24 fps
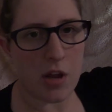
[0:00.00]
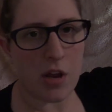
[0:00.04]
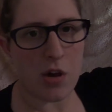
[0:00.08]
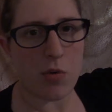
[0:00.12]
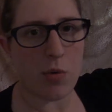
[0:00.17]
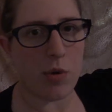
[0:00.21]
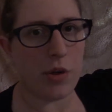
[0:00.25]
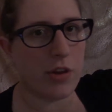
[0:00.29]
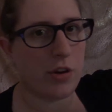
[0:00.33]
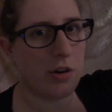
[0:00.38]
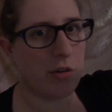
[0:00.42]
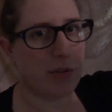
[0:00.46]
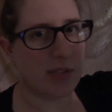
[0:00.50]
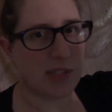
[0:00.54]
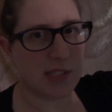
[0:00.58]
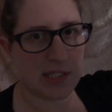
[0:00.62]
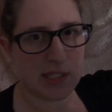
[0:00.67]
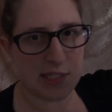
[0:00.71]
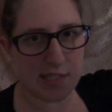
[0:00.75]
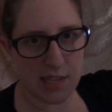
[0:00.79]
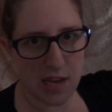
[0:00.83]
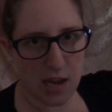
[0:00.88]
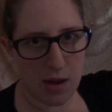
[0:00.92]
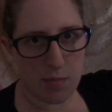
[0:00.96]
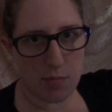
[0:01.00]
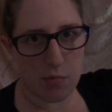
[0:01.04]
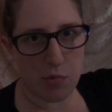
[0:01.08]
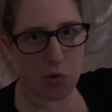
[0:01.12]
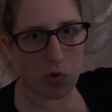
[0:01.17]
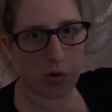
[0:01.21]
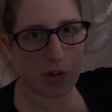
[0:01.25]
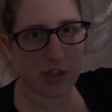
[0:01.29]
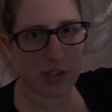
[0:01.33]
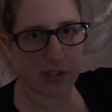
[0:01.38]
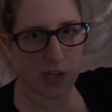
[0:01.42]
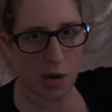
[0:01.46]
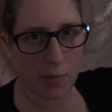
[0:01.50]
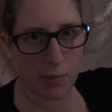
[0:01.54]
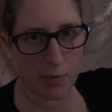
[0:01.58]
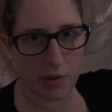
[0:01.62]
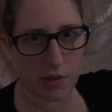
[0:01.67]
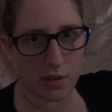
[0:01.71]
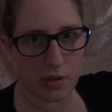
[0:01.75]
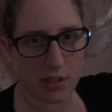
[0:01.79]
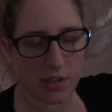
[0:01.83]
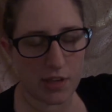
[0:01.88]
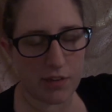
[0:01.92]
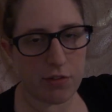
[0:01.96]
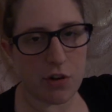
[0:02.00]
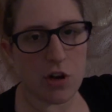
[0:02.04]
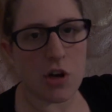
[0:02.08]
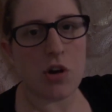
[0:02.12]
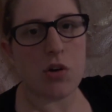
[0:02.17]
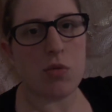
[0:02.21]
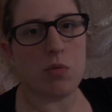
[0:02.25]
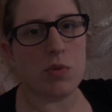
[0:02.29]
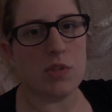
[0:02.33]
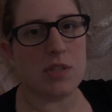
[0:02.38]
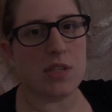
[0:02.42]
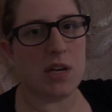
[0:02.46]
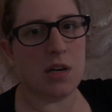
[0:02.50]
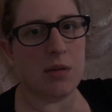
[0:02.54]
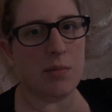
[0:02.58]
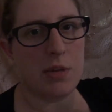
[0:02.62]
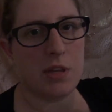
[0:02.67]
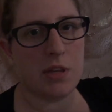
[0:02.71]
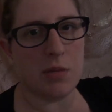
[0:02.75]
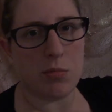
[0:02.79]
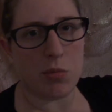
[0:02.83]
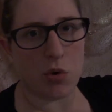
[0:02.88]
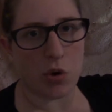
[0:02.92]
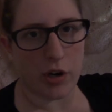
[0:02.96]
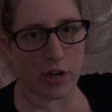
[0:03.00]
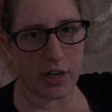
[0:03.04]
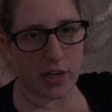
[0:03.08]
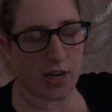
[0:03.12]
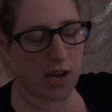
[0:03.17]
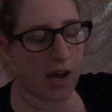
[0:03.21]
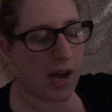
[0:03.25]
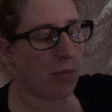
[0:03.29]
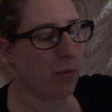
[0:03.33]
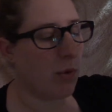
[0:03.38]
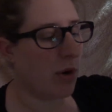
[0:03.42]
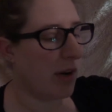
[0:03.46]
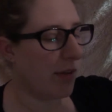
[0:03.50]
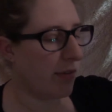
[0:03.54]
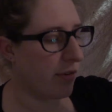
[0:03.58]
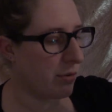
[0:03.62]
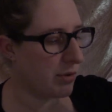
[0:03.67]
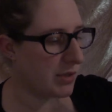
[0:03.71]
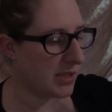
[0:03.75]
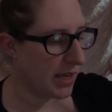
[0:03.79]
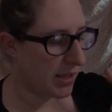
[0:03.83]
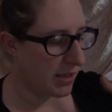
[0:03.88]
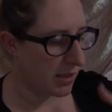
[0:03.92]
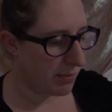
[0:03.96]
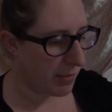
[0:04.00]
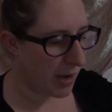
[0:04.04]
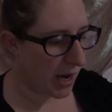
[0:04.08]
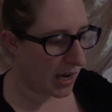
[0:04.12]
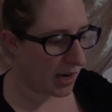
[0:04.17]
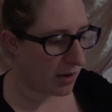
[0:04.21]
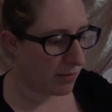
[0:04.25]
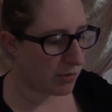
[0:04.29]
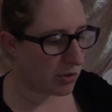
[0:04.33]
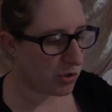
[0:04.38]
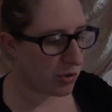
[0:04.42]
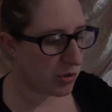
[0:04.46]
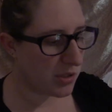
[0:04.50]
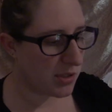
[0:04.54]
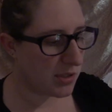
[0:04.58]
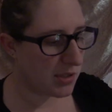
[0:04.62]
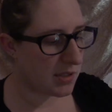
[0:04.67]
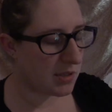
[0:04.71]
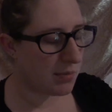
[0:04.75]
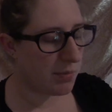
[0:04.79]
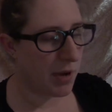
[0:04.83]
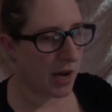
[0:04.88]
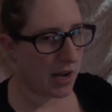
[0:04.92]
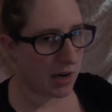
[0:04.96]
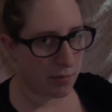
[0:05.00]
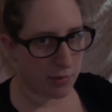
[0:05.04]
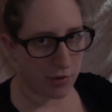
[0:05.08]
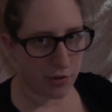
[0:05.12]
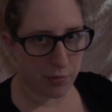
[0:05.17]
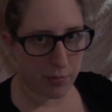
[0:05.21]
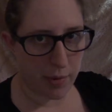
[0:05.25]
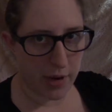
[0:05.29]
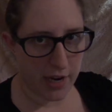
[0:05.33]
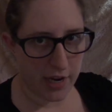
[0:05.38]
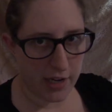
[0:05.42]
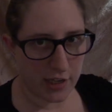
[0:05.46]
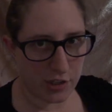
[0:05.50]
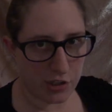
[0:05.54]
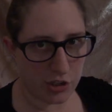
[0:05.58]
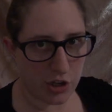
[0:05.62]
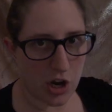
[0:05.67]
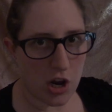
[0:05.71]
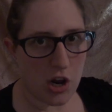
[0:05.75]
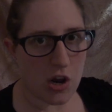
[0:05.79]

whether it was the stem or the top of the leaf, was going to be the morning, and whatever was at the bottom towards the bottom of the page